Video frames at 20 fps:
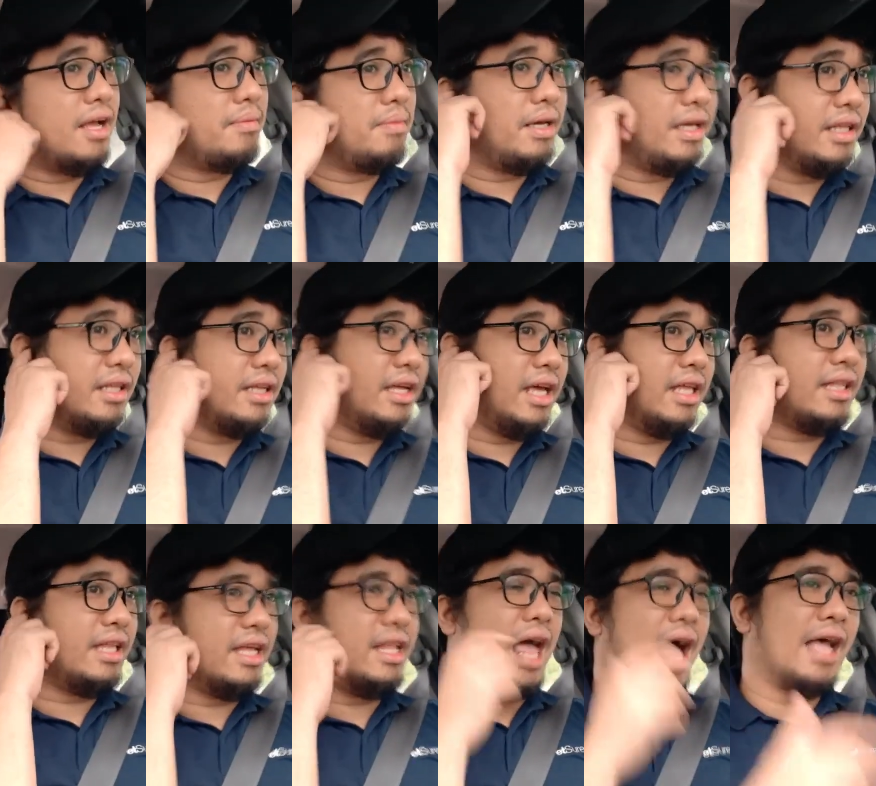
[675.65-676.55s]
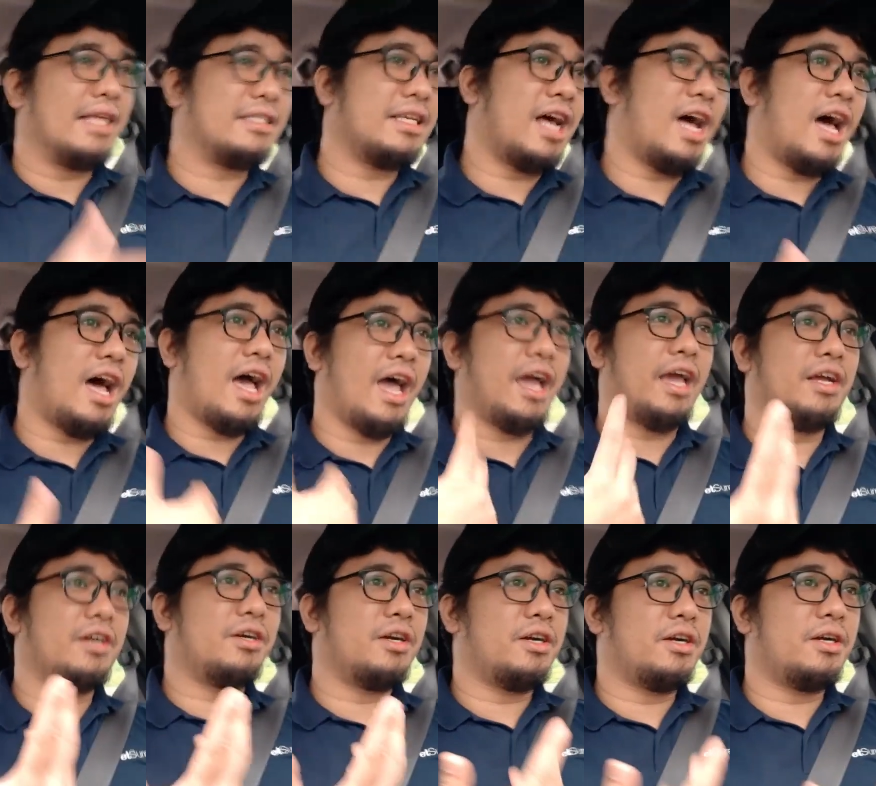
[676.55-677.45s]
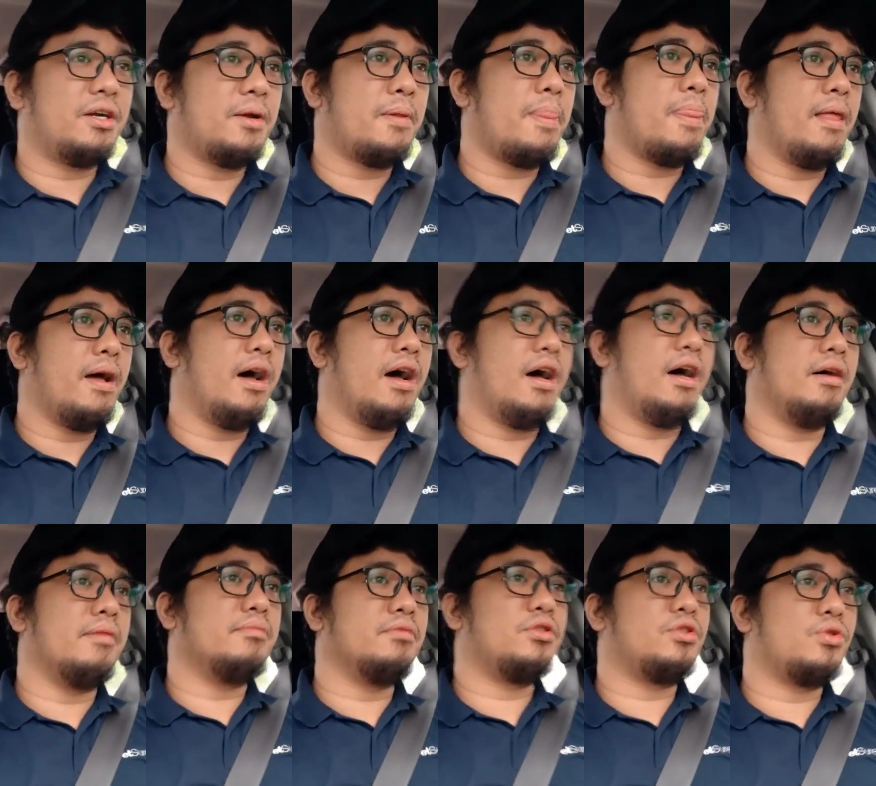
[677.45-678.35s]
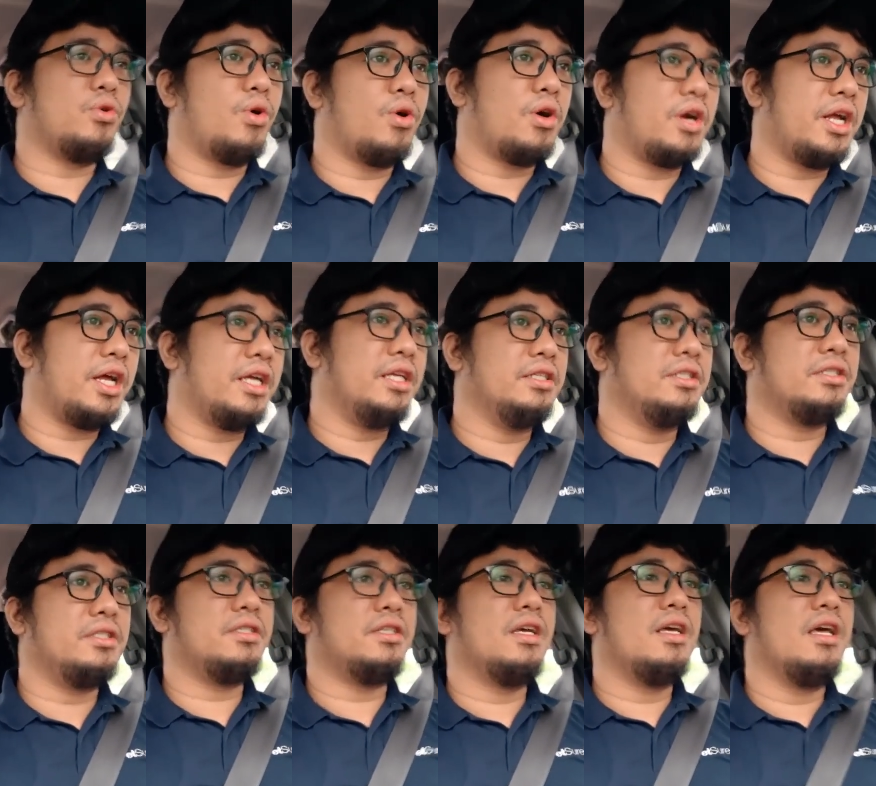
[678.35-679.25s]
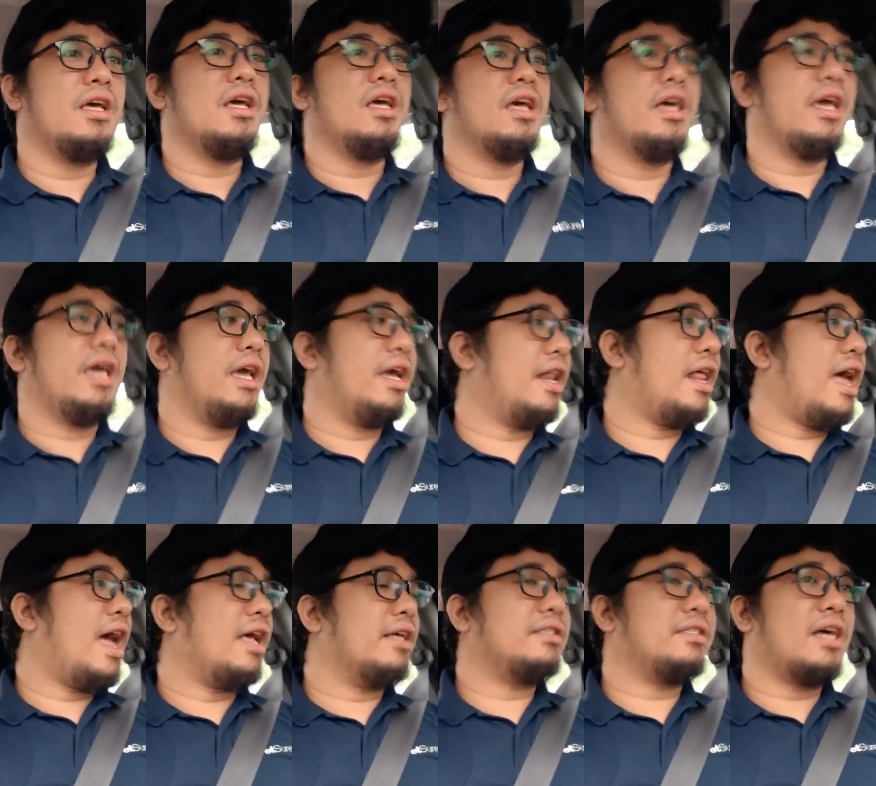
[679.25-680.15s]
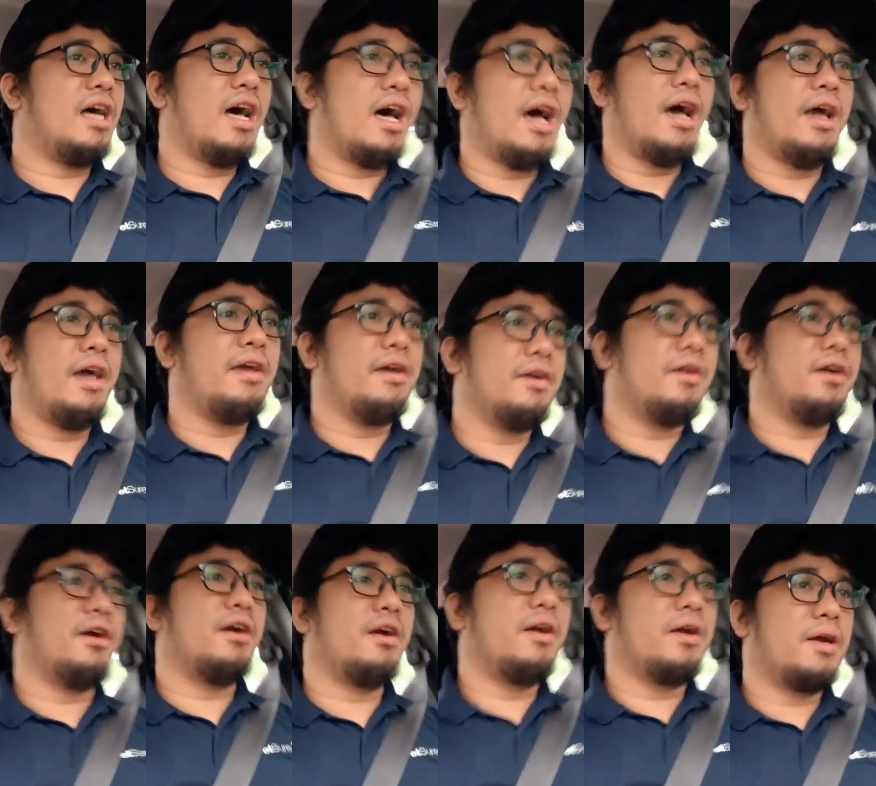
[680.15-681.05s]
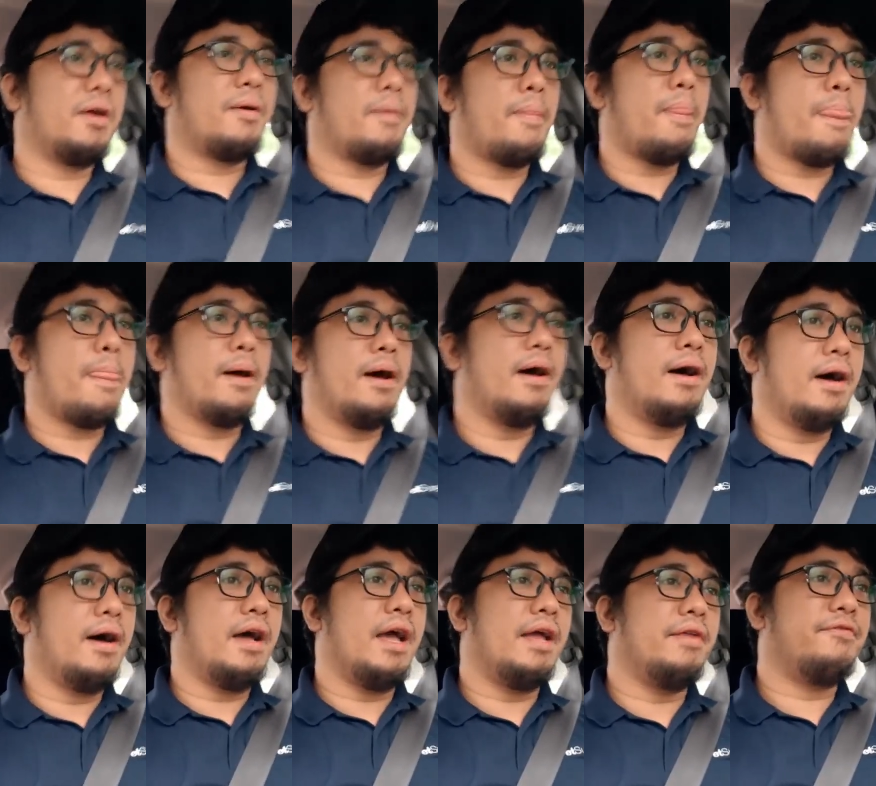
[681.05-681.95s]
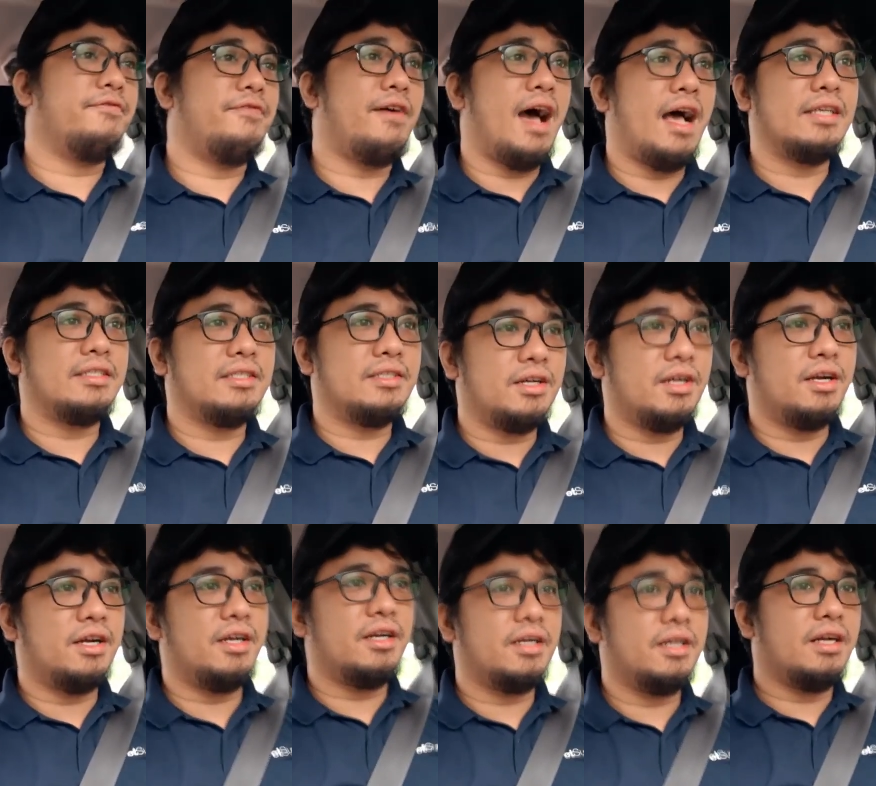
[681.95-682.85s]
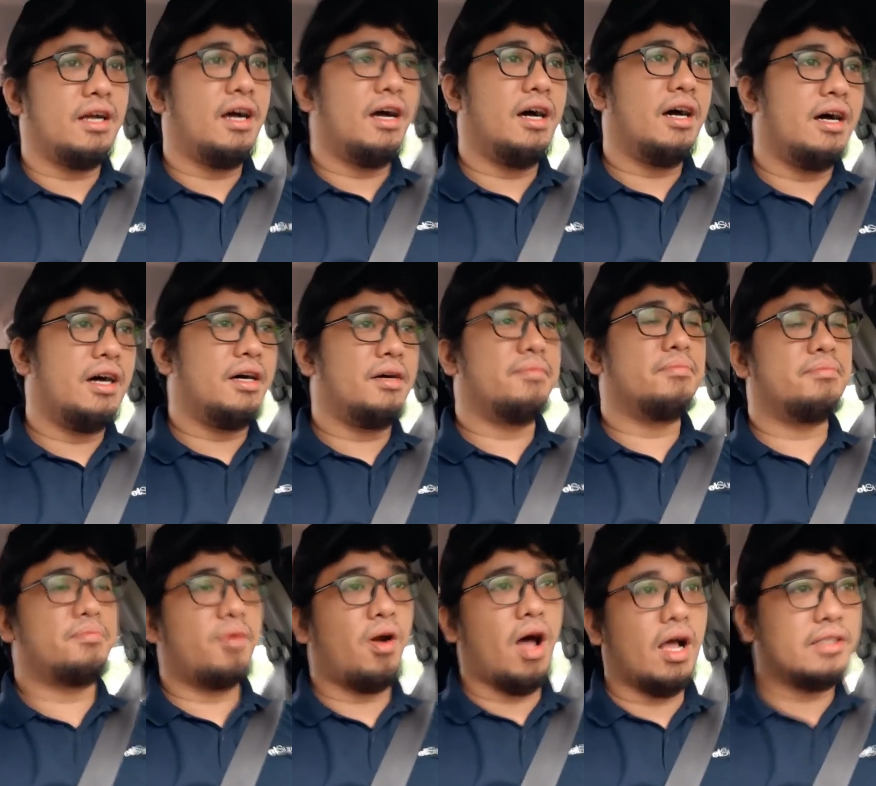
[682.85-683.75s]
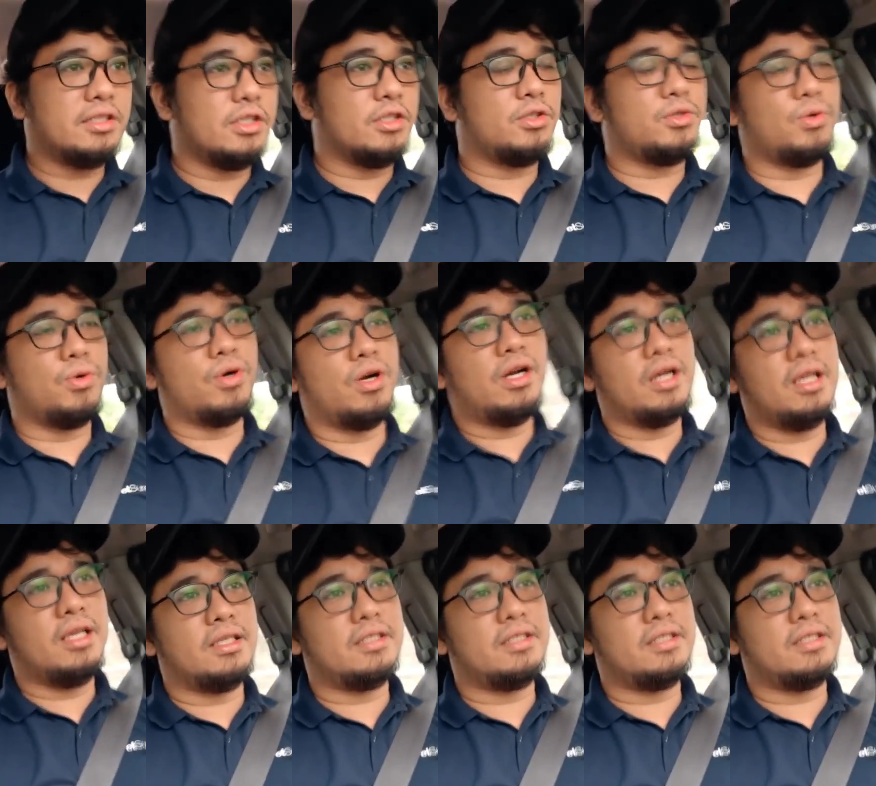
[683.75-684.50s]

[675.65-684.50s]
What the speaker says: I mean, it has a higher storage, it has a higher and faster processor.